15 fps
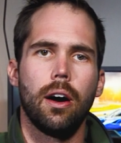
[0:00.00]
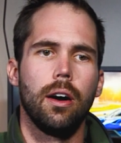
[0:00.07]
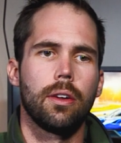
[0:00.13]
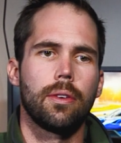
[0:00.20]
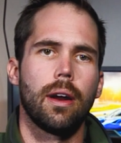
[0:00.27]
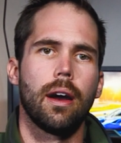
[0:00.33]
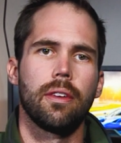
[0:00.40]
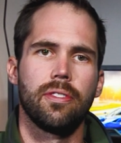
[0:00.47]

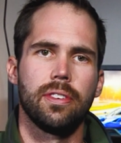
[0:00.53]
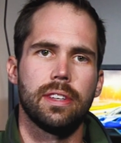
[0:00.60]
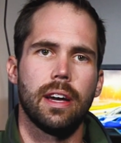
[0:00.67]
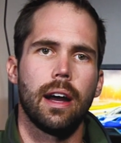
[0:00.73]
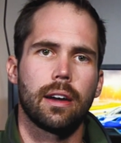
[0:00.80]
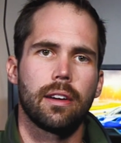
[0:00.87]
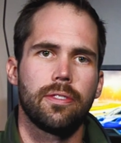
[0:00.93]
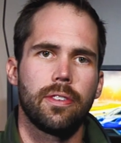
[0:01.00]
all-around
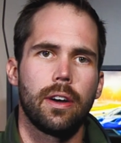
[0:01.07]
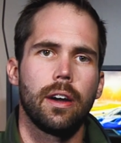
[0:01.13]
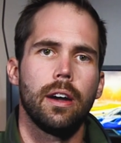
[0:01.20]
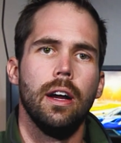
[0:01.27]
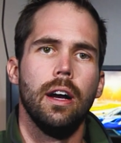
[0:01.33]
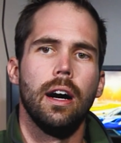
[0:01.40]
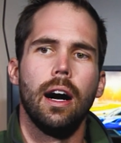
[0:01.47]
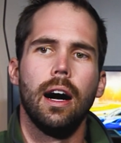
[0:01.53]
photographer.
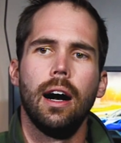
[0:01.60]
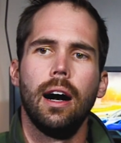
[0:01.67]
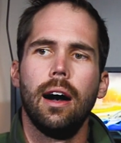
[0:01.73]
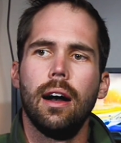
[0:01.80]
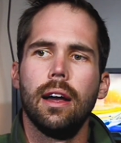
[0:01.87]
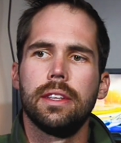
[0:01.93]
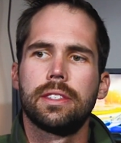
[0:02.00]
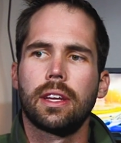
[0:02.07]

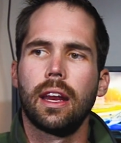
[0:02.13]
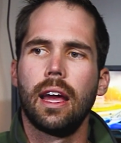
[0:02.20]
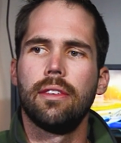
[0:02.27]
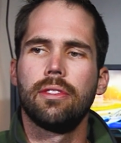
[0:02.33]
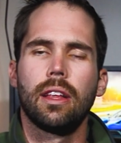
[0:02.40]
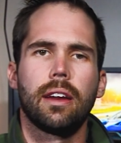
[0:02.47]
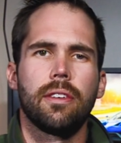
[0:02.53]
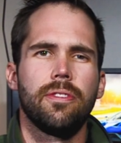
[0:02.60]
It's going to have
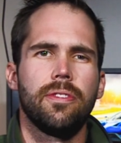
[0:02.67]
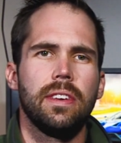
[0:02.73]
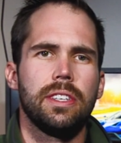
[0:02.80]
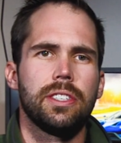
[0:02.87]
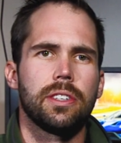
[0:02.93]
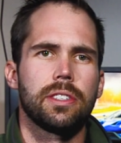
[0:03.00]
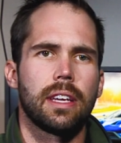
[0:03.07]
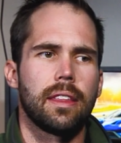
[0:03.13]
a lot of
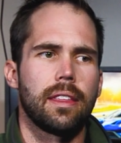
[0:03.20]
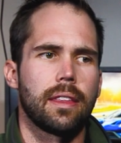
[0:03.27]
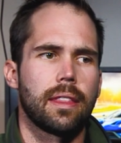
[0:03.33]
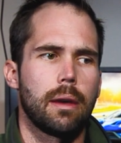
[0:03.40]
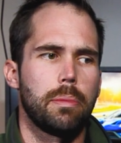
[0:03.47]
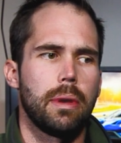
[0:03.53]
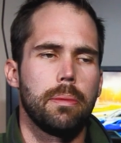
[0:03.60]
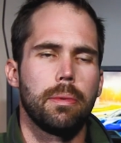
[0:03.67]
features I think
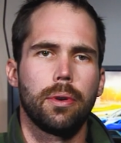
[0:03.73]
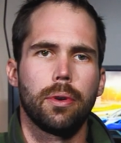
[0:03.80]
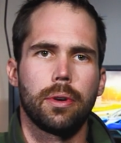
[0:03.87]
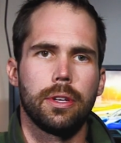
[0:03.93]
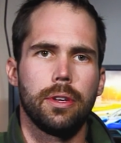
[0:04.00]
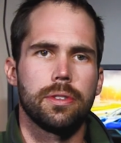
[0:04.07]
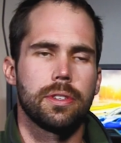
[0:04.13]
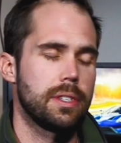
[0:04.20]
that people who are
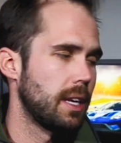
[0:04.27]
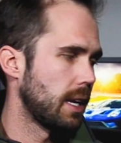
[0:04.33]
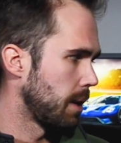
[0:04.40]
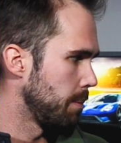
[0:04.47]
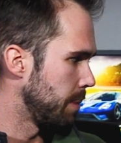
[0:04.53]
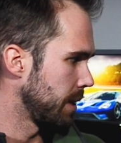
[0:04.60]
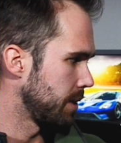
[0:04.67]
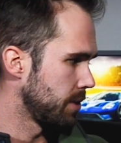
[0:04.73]
used to taking
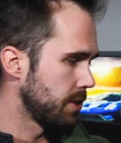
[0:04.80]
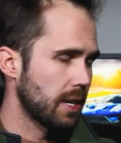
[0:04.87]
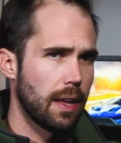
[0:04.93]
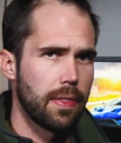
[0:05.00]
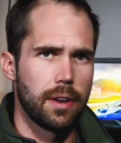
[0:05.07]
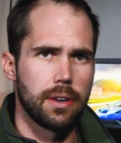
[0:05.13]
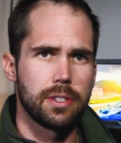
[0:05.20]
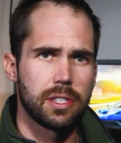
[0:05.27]
pictures
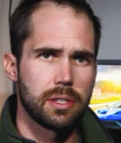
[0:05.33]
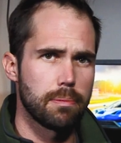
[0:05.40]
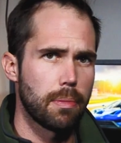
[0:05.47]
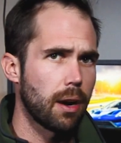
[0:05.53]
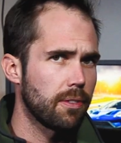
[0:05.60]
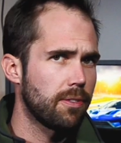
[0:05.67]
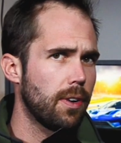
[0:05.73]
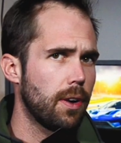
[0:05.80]
on their
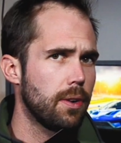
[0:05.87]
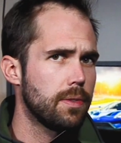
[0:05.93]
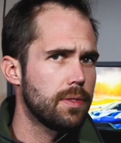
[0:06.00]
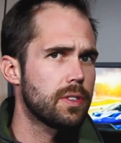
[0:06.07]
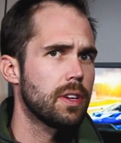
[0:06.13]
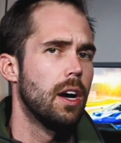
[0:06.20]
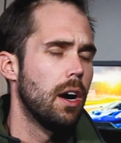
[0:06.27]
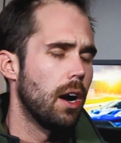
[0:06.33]

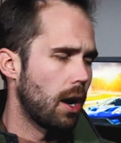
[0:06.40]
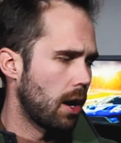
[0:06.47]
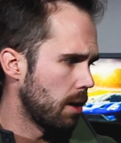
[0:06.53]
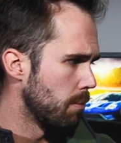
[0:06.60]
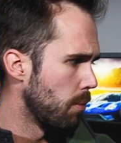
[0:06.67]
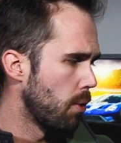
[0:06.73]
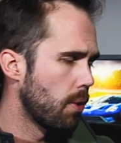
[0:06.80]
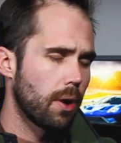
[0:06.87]
smartphones are
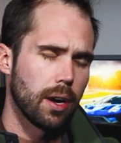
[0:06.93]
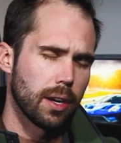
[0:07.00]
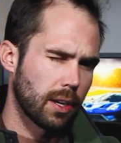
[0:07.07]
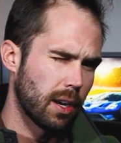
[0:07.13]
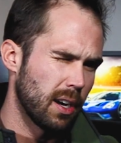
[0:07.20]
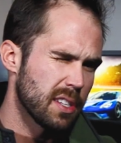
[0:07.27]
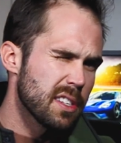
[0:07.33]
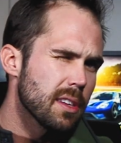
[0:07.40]
more
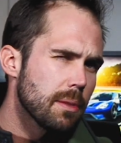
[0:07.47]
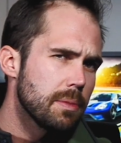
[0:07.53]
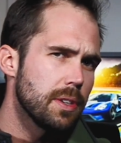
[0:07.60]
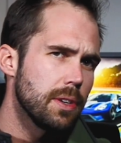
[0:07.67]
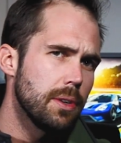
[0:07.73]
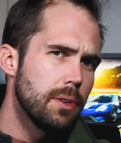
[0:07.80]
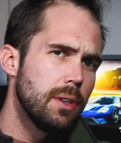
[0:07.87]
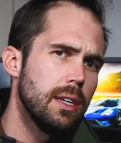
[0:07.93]
accustomed
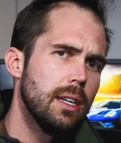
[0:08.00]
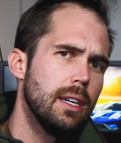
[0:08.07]
to.